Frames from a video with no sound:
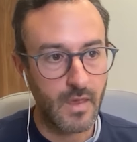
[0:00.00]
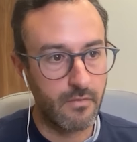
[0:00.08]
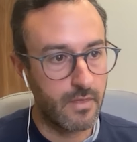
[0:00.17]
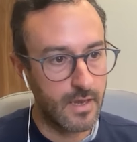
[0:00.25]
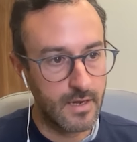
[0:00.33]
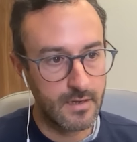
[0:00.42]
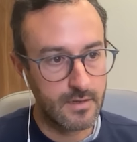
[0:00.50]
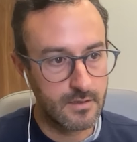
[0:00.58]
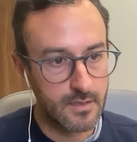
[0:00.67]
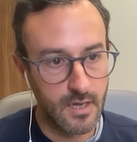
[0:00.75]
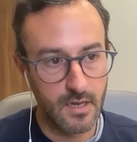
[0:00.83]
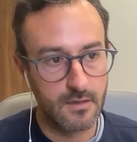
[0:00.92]
then
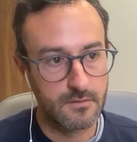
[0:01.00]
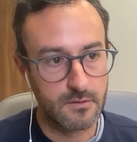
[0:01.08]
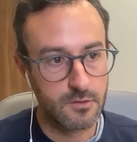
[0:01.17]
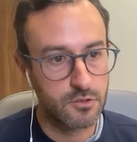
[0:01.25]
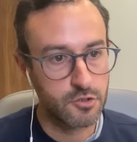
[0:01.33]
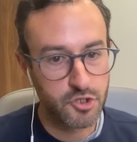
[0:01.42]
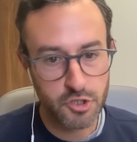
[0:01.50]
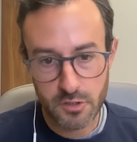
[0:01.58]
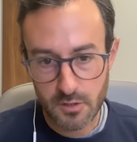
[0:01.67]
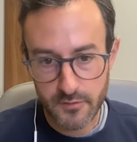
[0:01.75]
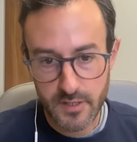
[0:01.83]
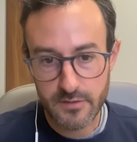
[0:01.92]
yeah, the
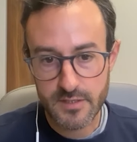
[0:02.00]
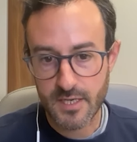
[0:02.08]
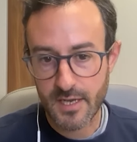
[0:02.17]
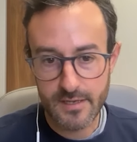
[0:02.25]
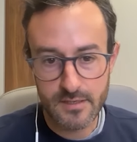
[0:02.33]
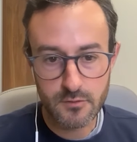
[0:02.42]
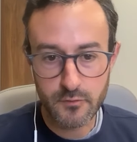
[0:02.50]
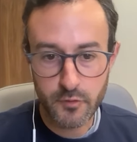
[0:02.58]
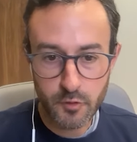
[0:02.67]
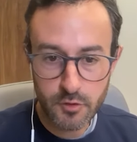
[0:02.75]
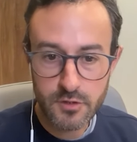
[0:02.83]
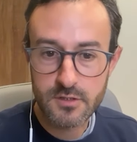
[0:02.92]
Journal of Dairy Science, of
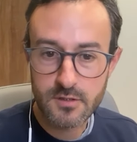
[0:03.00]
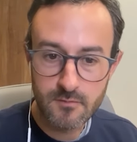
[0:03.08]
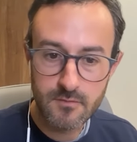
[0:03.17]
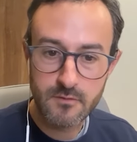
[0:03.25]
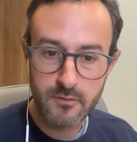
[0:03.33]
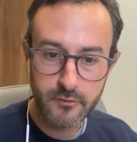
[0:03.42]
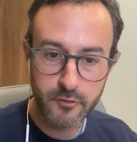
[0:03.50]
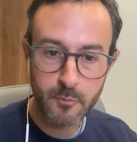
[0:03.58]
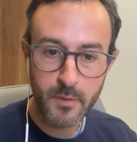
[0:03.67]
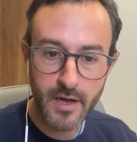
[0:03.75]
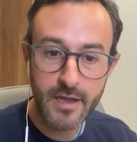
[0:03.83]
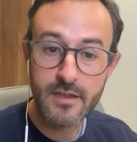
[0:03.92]
course, for
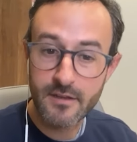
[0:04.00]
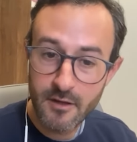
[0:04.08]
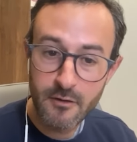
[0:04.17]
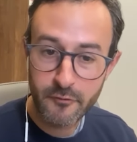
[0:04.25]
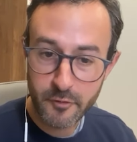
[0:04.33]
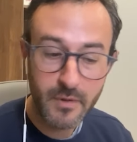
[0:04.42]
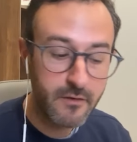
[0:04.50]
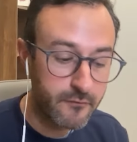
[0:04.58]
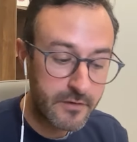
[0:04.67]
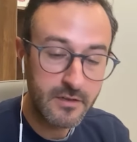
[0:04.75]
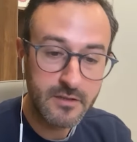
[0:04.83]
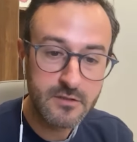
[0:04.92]
my
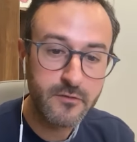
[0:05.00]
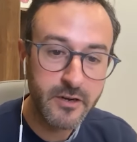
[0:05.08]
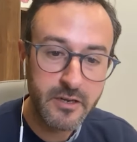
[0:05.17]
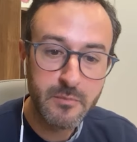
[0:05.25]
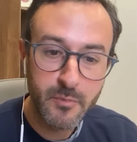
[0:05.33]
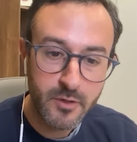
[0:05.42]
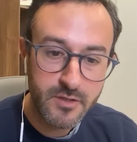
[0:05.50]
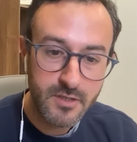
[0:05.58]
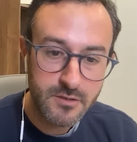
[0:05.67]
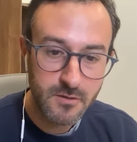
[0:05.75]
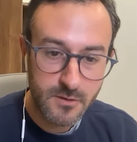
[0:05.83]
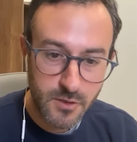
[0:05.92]
field is very
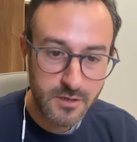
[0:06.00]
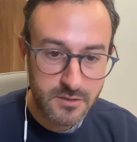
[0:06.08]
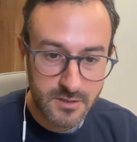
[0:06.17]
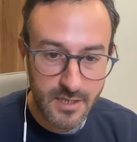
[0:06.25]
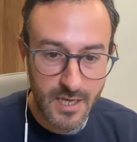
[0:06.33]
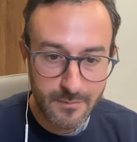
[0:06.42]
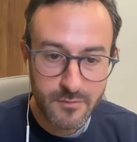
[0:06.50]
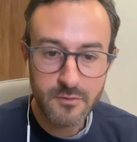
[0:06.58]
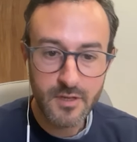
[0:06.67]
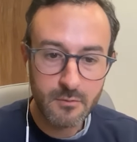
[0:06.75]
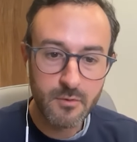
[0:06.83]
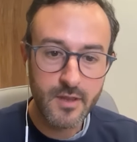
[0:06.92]
important. So I try to stay up to
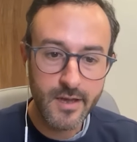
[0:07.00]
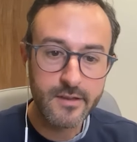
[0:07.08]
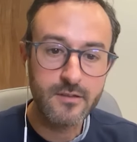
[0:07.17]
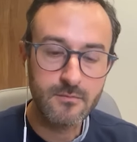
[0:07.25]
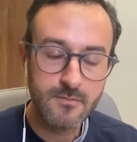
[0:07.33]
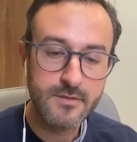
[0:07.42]
date with that.